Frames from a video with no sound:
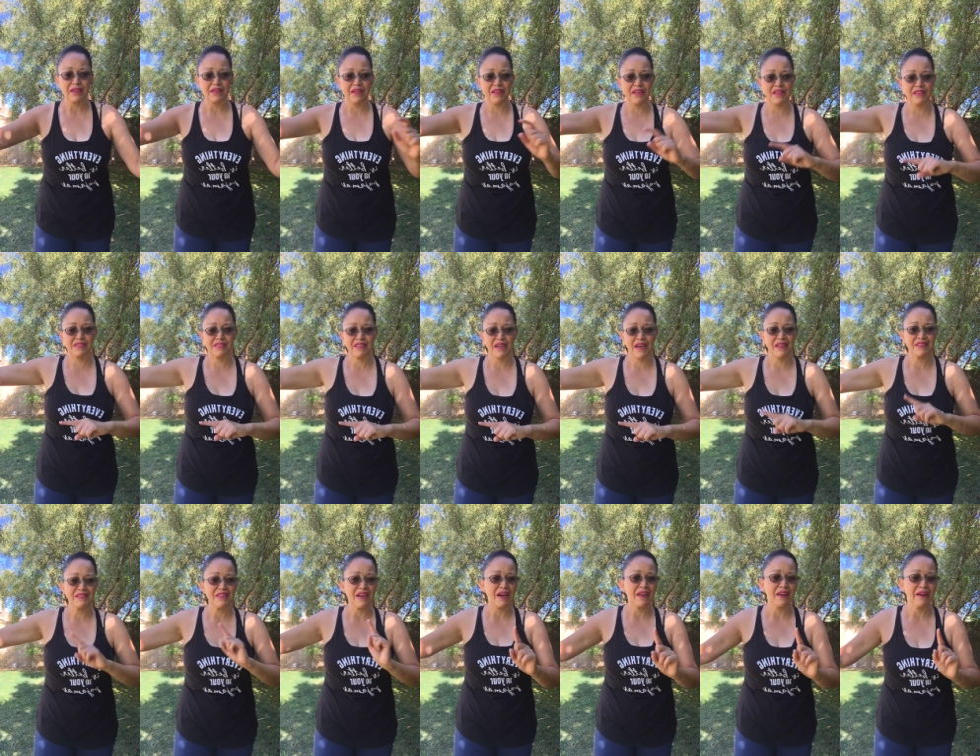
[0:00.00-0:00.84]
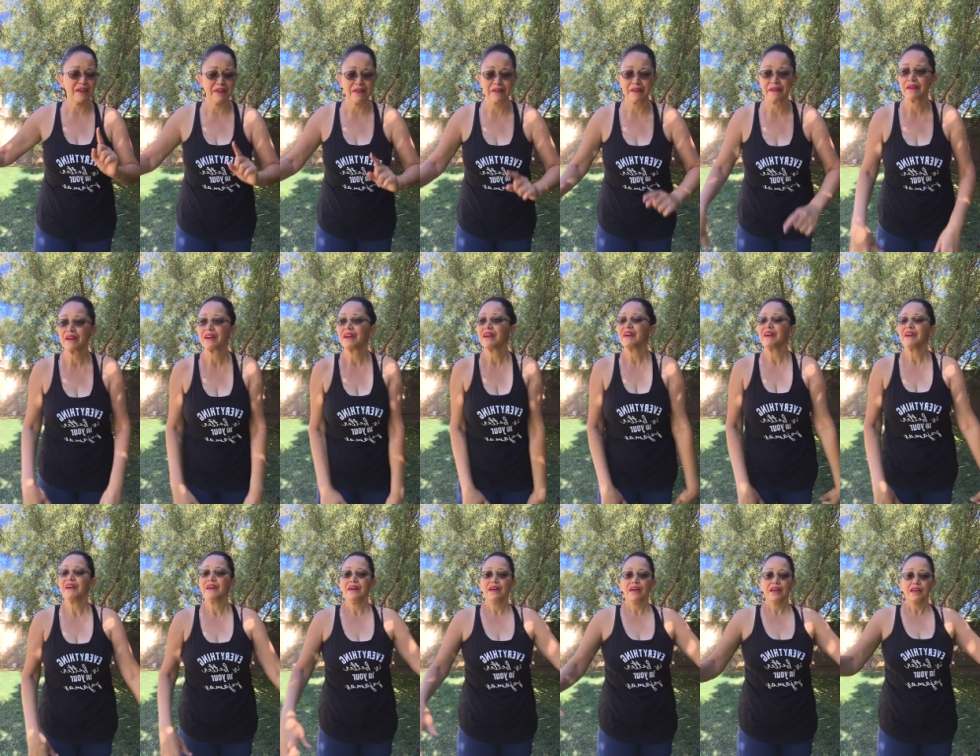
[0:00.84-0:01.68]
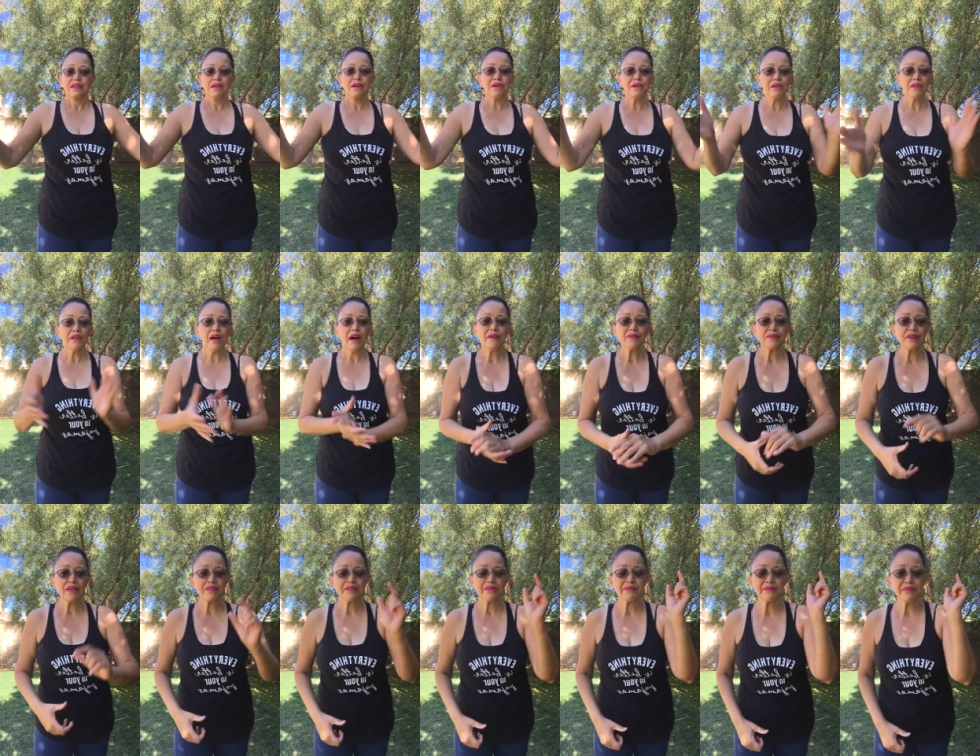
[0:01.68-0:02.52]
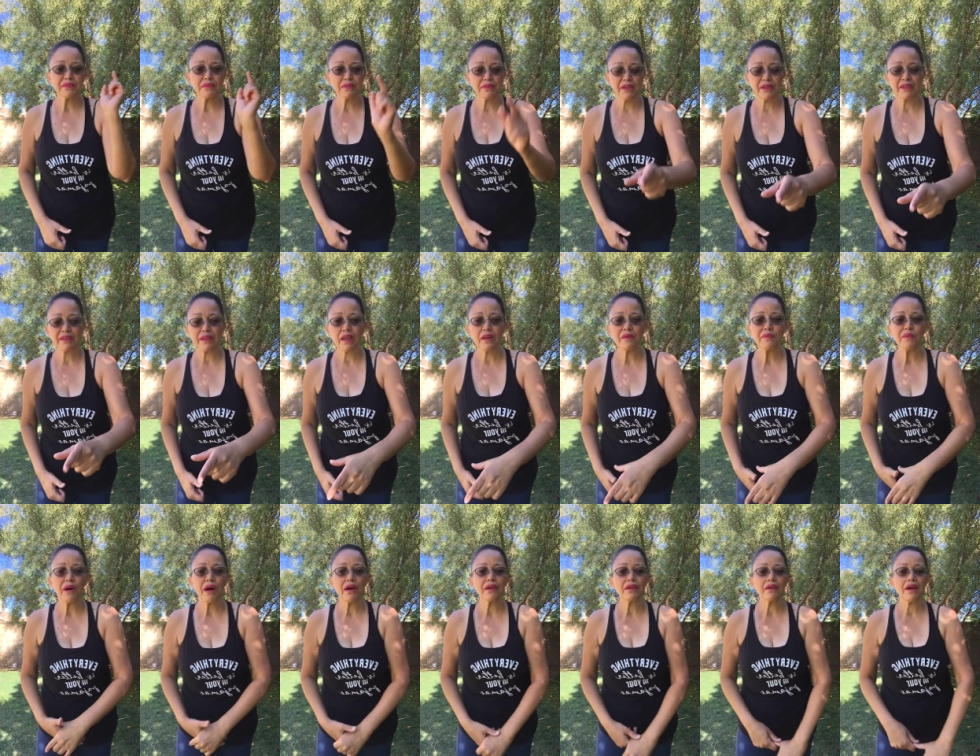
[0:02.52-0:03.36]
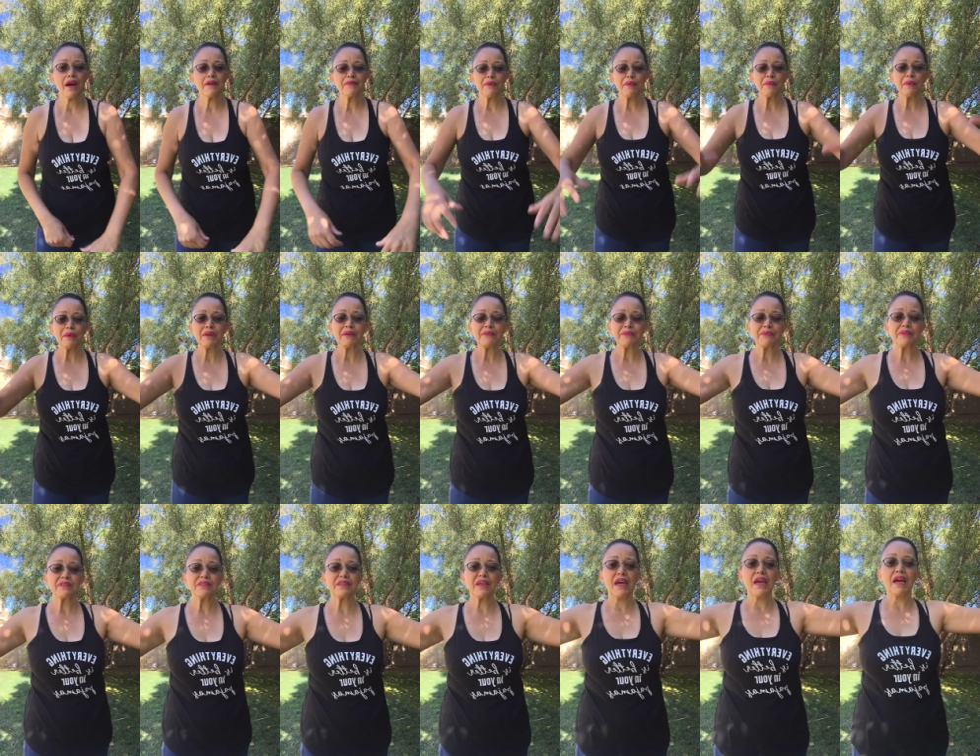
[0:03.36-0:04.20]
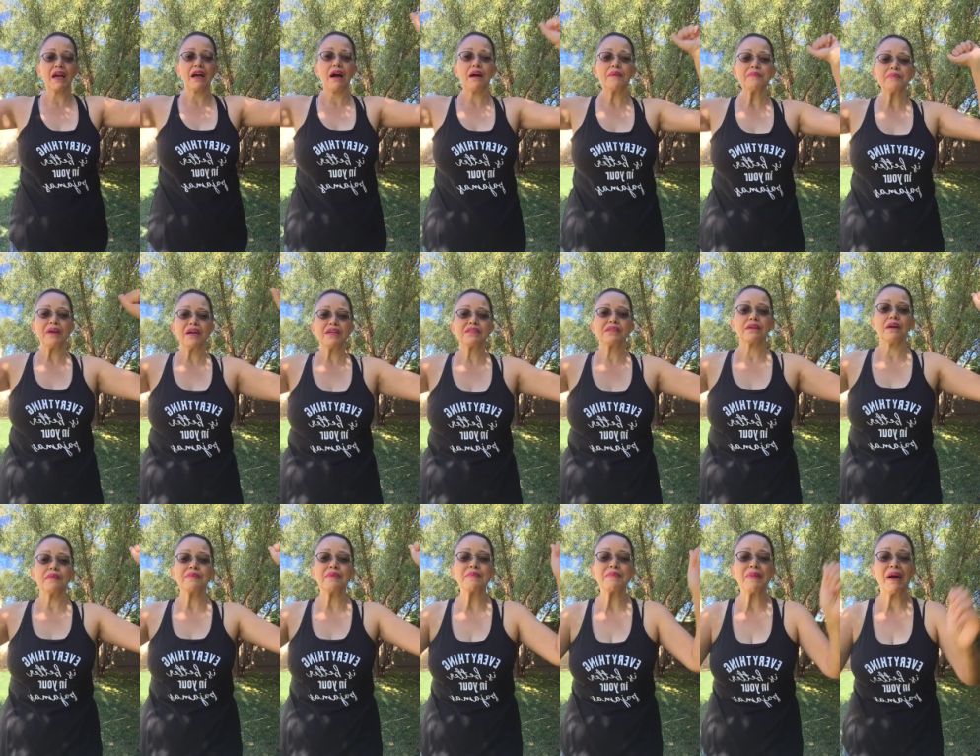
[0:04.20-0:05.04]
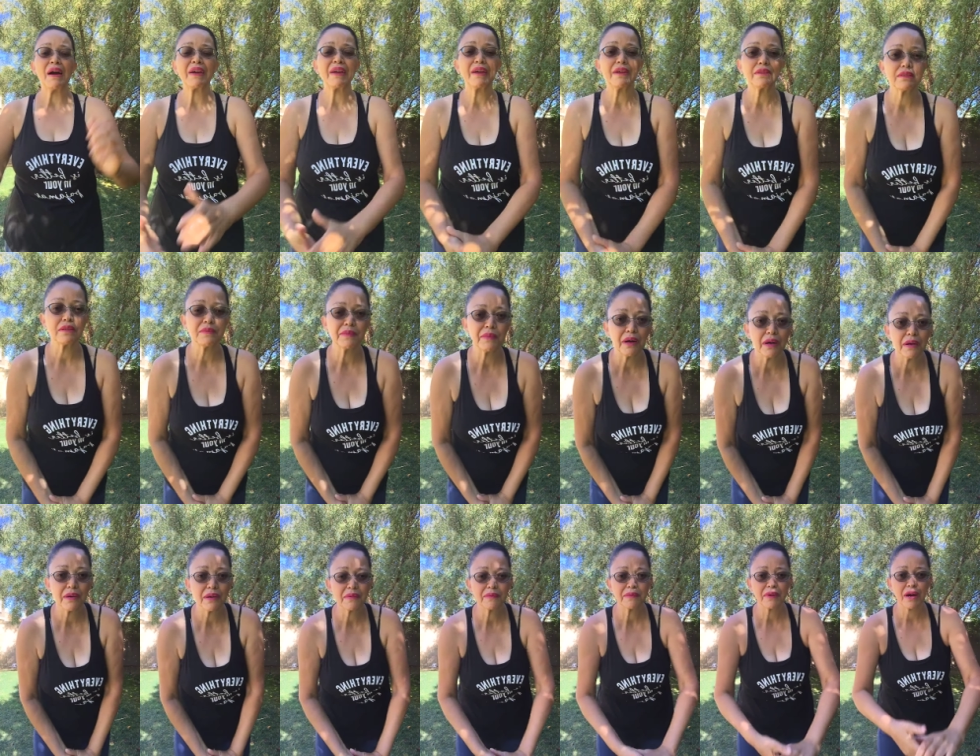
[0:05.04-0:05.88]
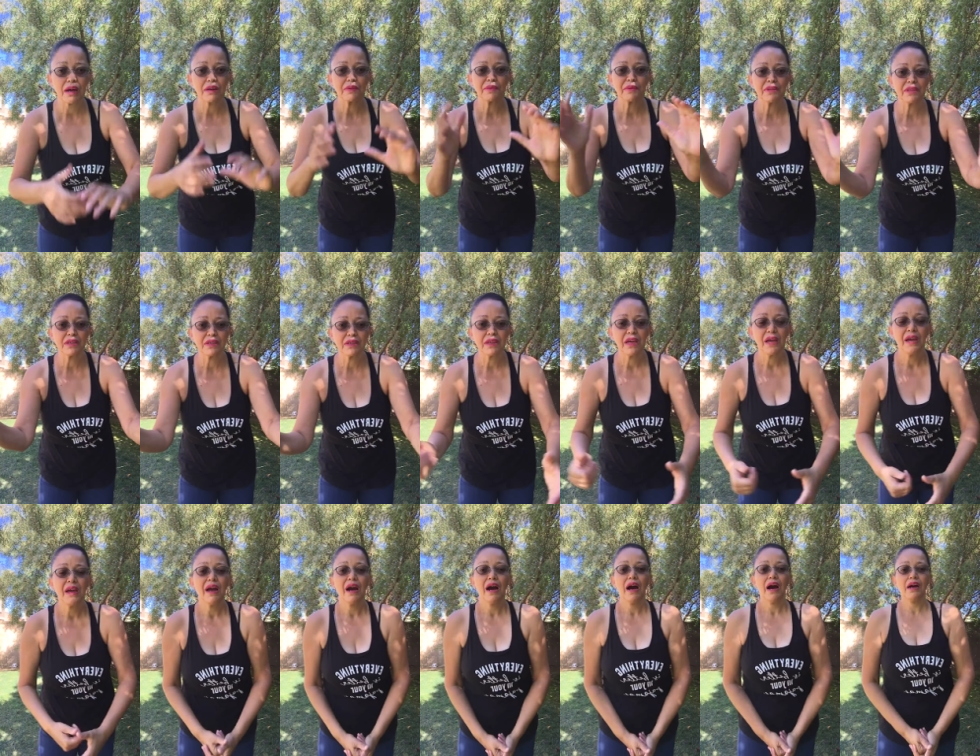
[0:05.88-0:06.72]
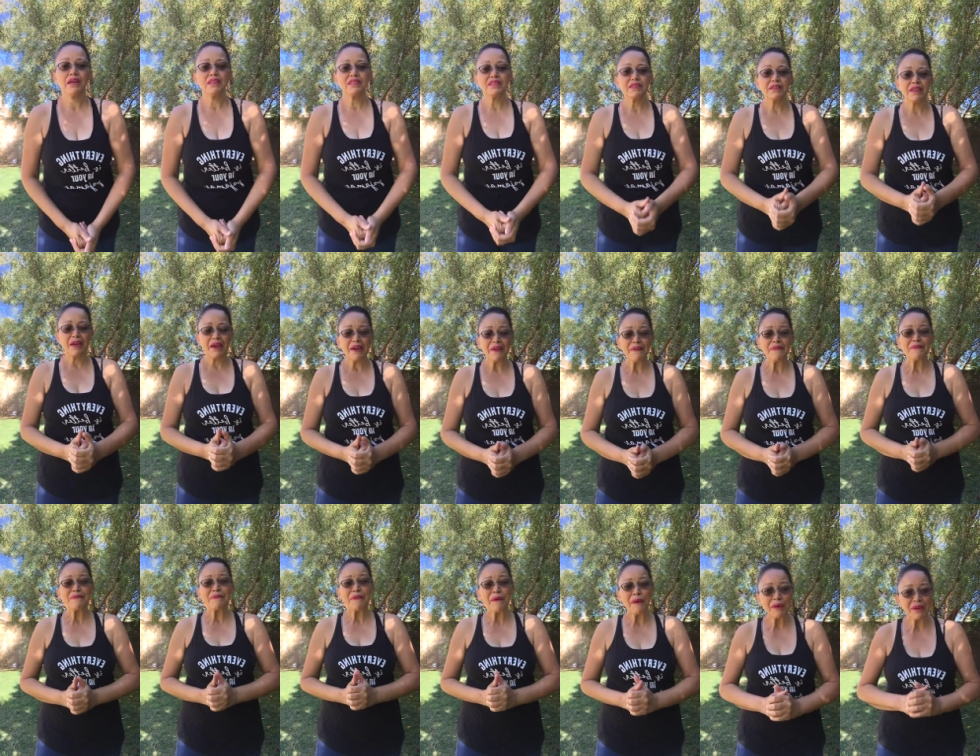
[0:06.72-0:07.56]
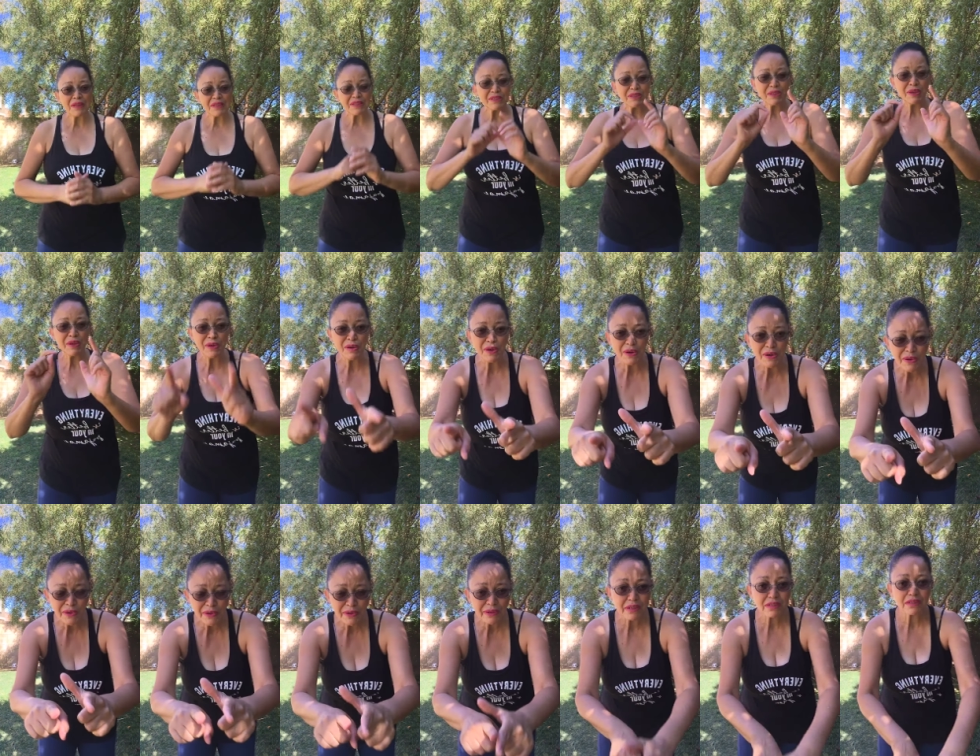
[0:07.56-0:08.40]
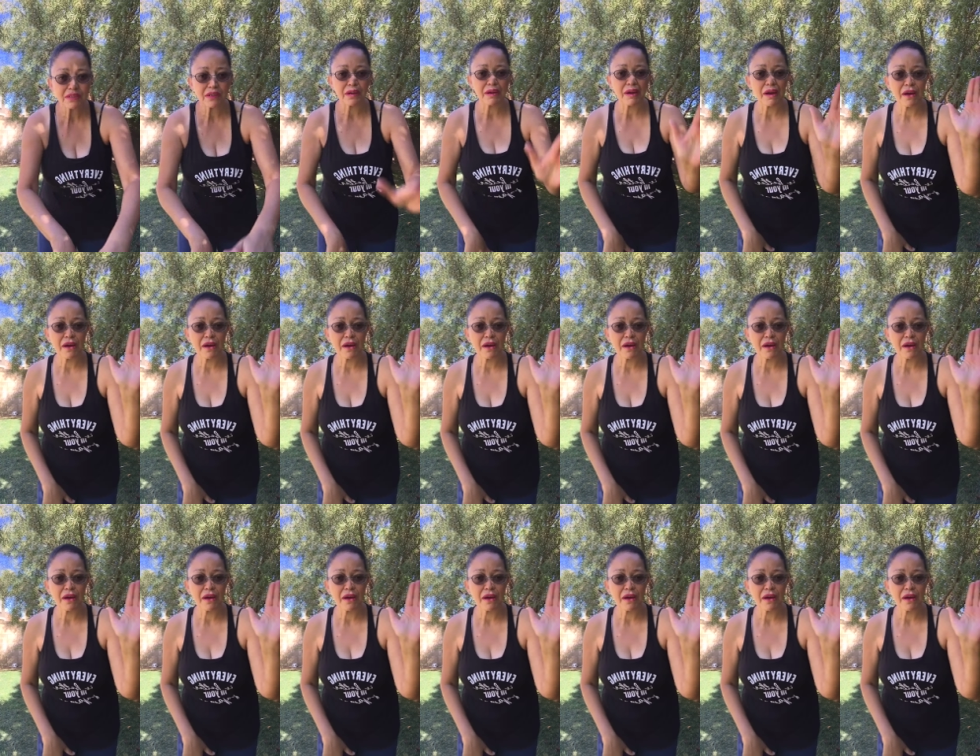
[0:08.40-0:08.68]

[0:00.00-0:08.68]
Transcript: get inside. It's hot out here cool off, get some drink a lot of water, have a wonderful day. God bless. I'll be back here tomorrow, God willing on day 42. So